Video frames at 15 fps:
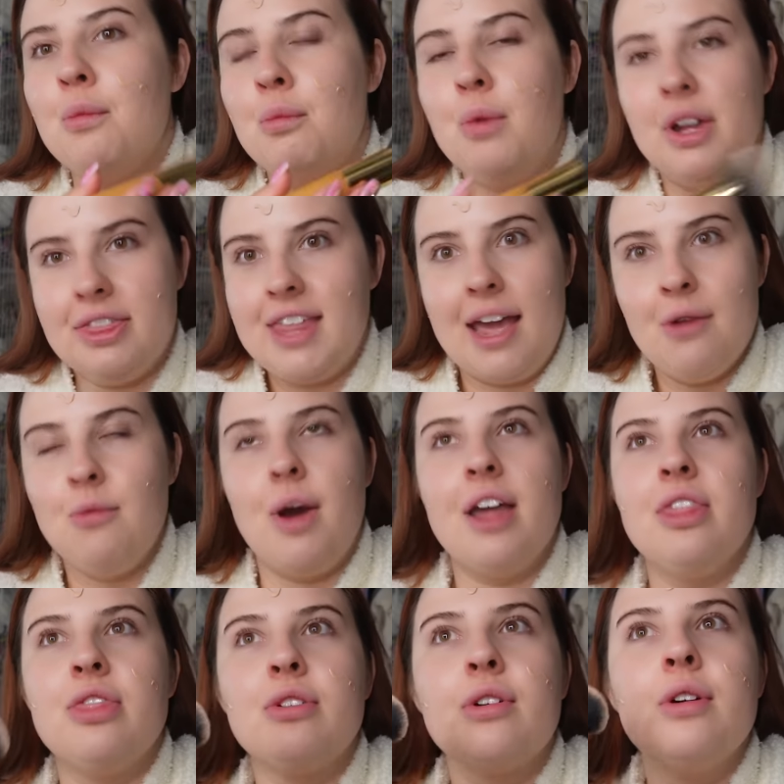what they
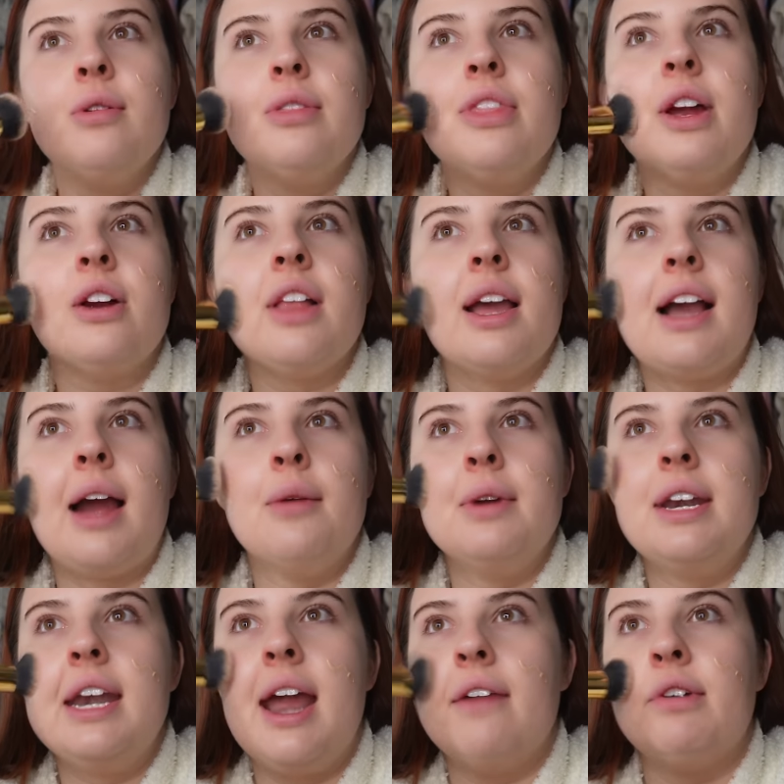went through, they're like, I would
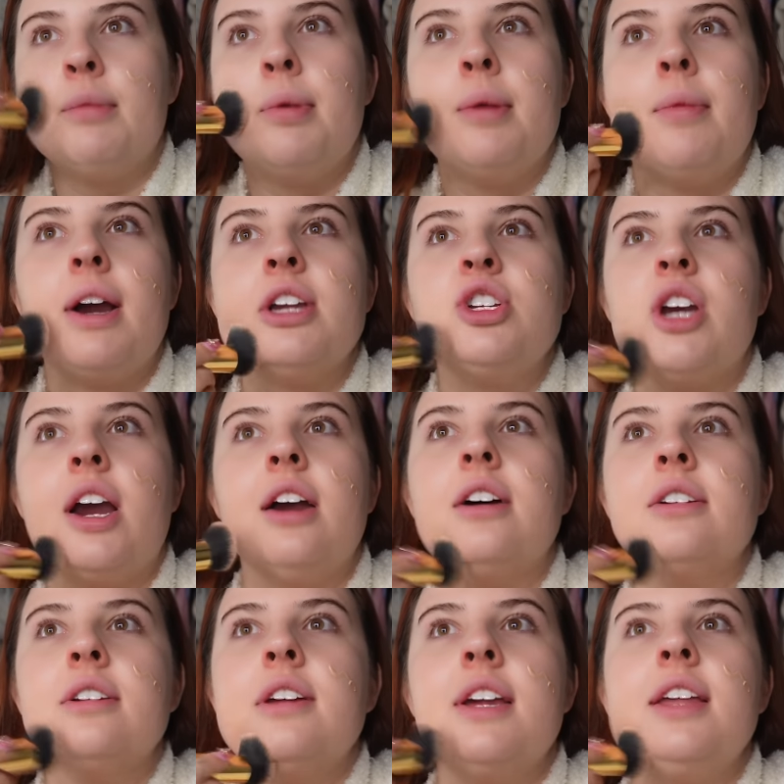never put my
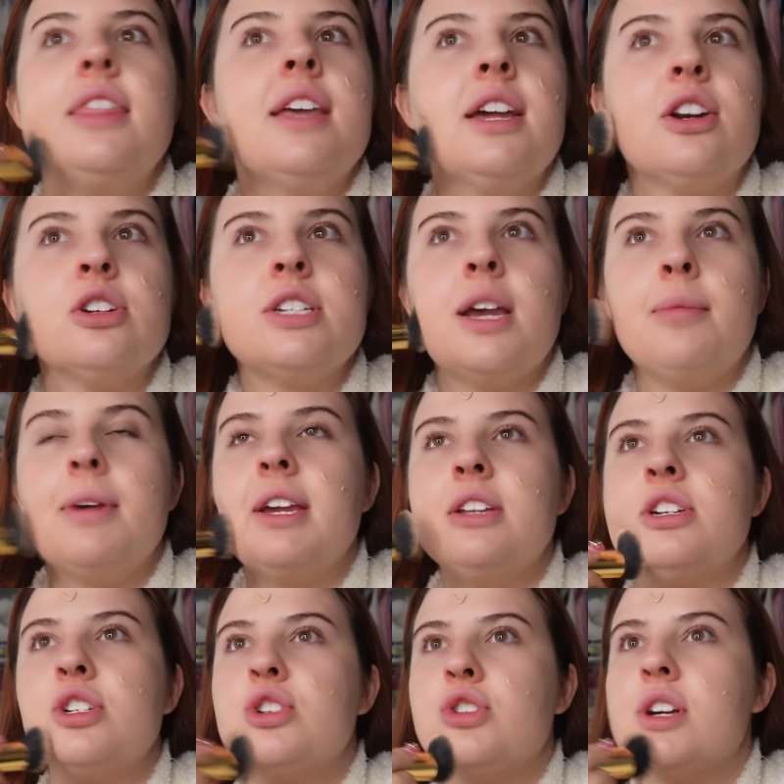child in the entertainment
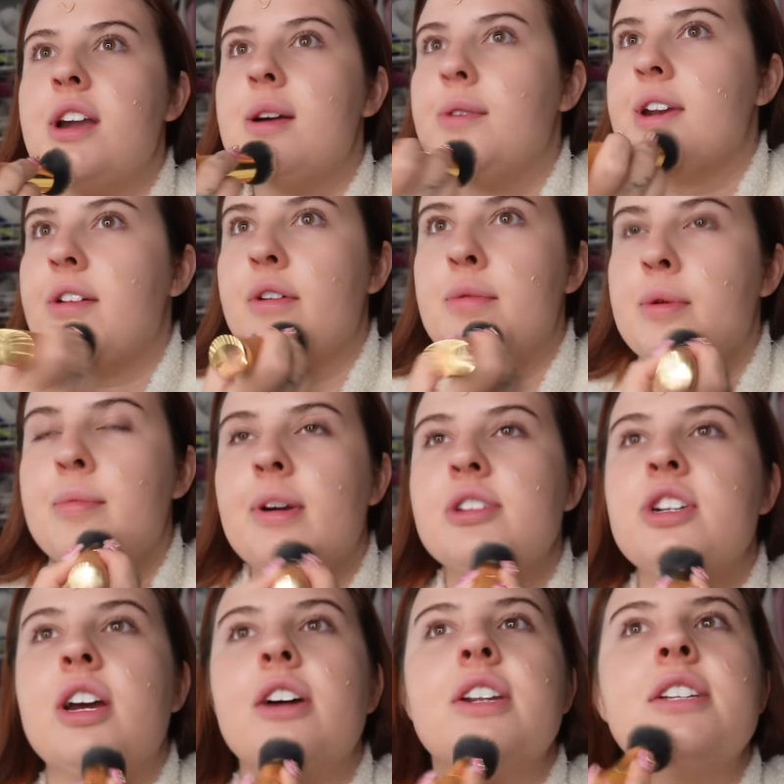industry. I would never put my
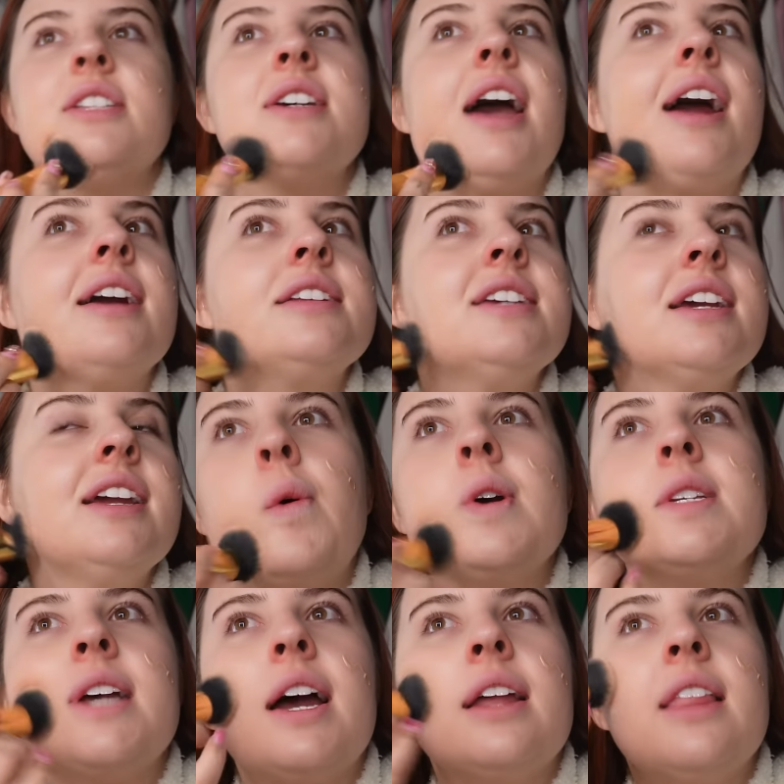child into acting.
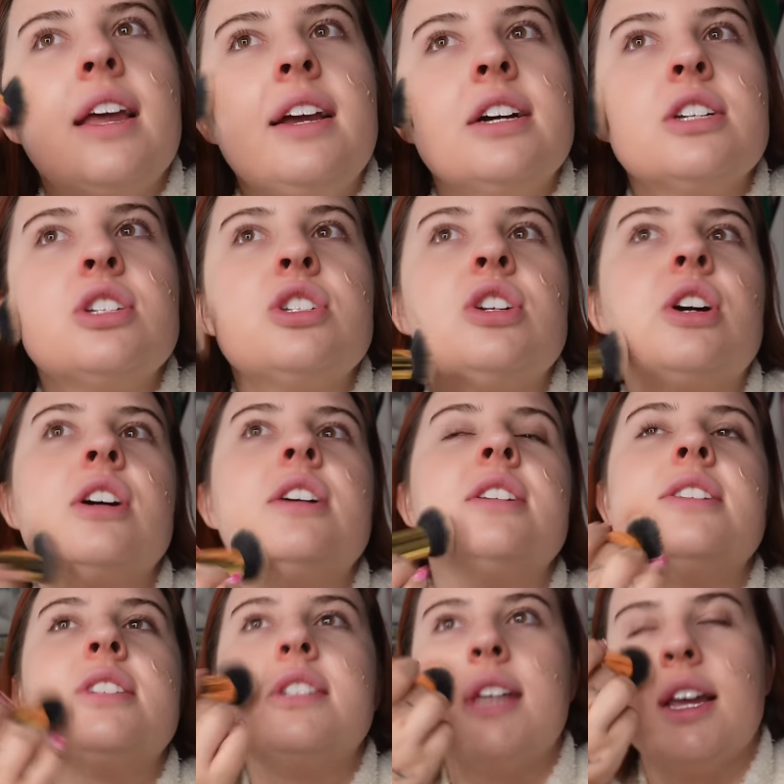Always had like a certain
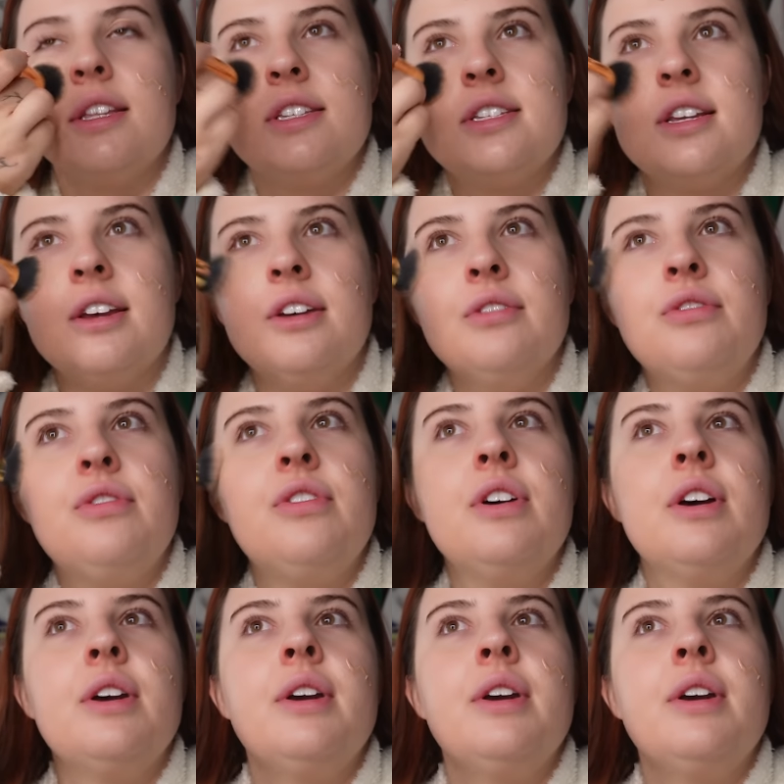sense of